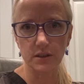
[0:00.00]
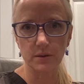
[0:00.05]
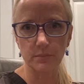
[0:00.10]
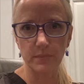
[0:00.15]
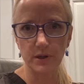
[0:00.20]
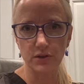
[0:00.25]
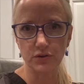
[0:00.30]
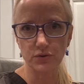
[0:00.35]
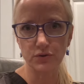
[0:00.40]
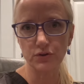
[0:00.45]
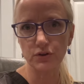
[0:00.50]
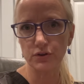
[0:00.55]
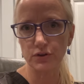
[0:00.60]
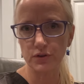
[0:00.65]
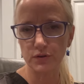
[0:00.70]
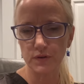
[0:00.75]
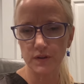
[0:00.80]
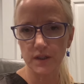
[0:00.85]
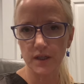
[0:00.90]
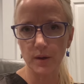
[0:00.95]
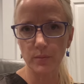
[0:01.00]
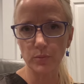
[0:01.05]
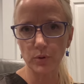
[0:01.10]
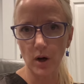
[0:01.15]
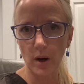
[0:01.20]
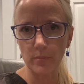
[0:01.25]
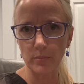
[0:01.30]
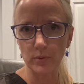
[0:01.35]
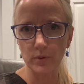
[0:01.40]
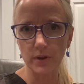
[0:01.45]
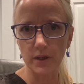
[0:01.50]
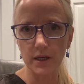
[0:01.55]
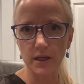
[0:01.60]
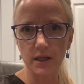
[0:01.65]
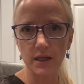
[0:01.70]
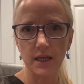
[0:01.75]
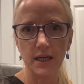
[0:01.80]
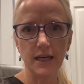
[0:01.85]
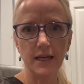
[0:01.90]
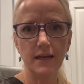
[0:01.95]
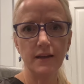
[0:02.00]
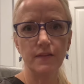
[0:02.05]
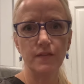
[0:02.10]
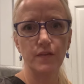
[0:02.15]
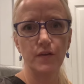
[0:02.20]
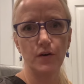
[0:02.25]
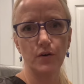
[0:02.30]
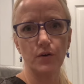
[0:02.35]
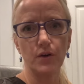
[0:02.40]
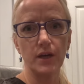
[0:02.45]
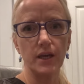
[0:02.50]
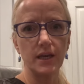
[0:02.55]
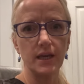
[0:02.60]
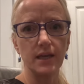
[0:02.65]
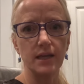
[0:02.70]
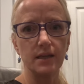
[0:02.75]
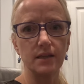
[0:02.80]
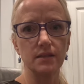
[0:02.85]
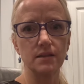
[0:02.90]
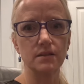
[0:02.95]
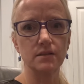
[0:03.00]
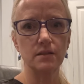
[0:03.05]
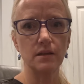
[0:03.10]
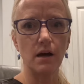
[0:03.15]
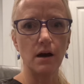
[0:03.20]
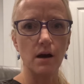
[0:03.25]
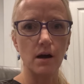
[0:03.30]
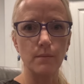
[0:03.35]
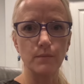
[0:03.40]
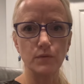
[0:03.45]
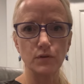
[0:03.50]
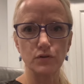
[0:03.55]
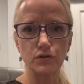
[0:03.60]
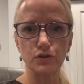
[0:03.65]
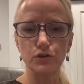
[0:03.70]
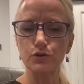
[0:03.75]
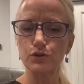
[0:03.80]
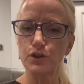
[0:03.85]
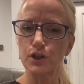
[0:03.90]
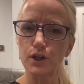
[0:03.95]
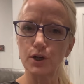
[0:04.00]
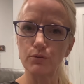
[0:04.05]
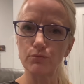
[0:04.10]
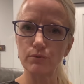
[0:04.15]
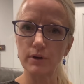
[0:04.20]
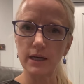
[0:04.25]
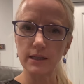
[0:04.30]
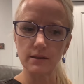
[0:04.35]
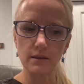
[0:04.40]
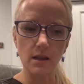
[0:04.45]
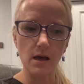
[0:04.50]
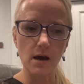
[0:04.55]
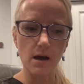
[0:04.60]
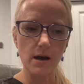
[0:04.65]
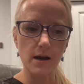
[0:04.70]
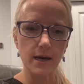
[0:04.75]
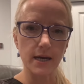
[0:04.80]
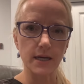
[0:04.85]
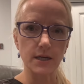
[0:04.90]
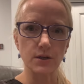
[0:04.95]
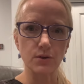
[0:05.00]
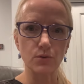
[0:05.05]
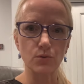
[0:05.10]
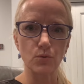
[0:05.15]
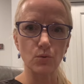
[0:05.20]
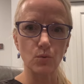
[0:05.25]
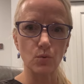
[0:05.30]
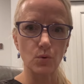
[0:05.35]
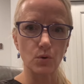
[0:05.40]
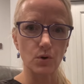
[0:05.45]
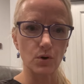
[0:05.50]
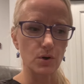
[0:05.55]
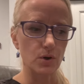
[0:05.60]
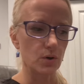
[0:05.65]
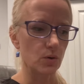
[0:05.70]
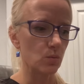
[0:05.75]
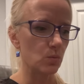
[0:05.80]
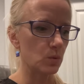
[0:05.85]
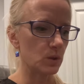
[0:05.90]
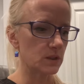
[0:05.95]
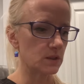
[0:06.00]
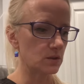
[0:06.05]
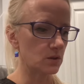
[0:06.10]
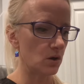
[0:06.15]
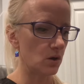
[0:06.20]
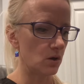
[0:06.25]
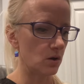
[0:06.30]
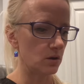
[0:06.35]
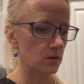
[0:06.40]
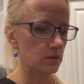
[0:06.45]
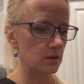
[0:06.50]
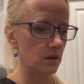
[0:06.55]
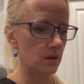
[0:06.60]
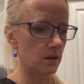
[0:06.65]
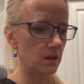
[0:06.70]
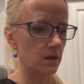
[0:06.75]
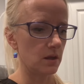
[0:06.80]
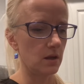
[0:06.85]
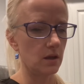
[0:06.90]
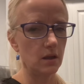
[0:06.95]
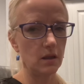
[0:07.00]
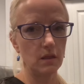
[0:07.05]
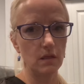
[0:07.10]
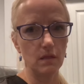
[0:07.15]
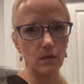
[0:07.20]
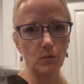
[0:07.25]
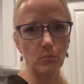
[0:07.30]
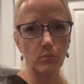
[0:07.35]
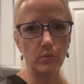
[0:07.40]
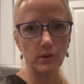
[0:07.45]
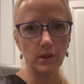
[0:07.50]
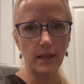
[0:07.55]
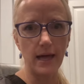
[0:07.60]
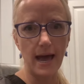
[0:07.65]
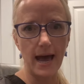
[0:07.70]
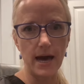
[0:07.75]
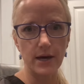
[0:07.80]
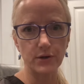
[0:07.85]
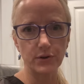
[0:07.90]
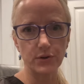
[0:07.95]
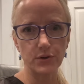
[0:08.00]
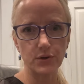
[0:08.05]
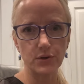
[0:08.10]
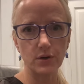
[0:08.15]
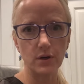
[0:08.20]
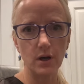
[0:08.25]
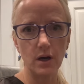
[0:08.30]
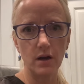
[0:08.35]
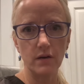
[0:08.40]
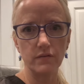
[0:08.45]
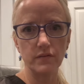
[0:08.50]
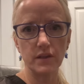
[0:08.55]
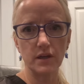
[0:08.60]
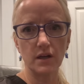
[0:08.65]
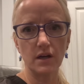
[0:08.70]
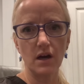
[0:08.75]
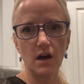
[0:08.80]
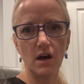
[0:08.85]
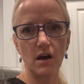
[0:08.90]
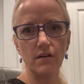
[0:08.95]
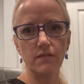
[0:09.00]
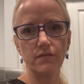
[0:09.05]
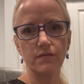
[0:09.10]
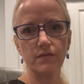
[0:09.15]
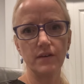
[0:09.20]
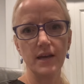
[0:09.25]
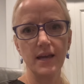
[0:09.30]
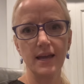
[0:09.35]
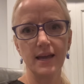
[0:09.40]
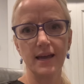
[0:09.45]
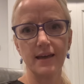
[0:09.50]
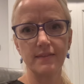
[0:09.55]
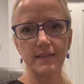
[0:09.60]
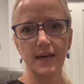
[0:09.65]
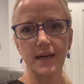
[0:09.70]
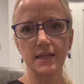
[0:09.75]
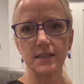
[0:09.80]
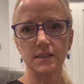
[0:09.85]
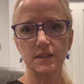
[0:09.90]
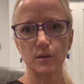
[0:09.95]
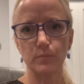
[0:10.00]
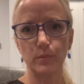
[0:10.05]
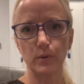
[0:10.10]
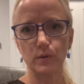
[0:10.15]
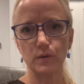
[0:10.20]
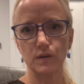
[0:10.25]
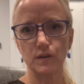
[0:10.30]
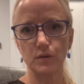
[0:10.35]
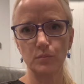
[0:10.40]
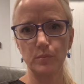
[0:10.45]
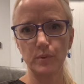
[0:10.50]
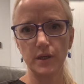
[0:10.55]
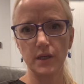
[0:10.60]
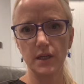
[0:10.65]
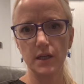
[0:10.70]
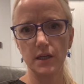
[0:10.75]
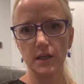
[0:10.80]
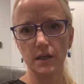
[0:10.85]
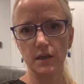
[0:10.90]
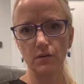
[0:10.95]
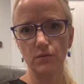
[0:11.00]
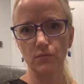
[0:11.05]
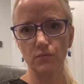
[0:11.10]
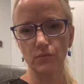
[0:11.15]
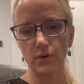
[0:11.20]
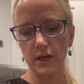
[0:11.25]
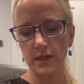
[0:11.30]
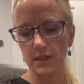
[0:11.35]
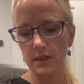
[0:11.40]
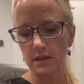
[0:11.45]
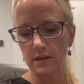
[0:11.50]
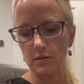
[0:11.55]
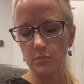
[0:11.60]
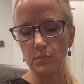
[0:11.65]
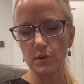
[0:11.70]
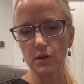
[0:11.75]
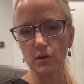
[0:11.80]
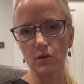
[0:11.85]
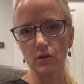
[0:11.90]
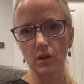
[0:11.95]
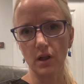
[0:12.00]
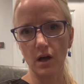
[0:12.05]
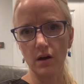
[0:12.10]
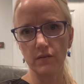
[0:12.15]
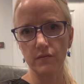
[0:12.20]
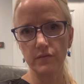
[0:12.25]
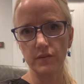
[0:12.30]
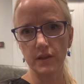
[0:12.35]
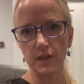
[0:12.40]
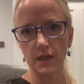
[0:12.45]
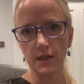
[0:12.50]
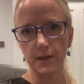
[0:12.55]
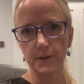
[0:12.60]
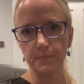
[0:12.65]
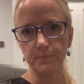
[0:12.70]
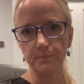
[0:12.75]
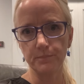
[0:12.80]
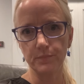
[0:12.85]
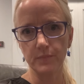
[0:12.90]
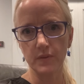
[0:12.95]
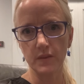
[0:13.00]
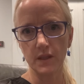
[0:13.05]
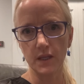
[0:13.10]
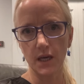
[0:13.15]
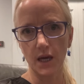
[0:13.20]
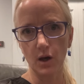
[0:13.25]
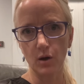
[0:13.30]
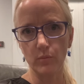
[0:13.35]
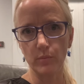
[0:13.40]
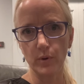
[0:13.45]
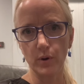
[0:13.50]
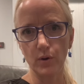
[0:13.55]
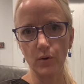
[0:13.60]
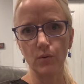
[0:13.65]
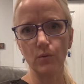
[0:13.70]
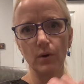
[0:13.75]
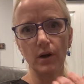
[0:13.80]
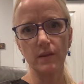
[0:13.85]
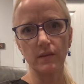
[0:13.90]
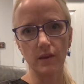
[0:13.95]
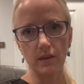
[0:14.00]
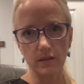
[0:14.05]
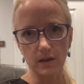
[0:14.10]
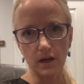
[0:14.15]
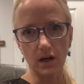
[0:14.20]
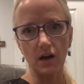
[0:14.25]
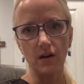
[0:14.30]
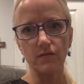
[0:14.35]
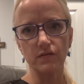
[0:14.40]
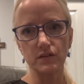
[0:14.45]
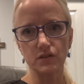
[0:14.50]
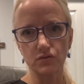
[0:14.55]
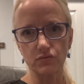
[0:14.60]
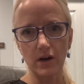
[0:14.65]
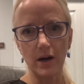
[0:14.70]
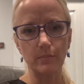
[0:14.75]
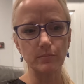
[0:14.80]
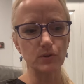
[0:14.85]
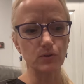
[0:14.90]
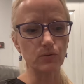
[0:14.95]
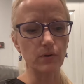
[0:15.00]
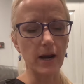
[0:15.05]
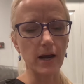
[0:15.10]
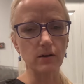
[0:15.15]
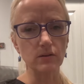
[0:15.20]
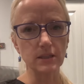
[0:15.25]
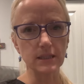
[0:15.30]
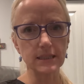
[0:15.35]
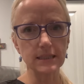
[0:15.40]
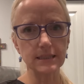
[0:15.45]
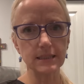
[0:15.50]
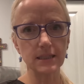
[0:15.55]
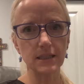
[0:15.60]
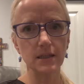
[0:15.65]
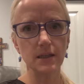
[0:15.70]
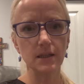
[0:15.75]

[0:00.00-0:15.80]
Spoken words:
make sure you're using it properly. There's usually a red line or what's called the bladder of the cuff, and that is supposed to be right in the middle of the elbow, and then the cuff is wrapped around it.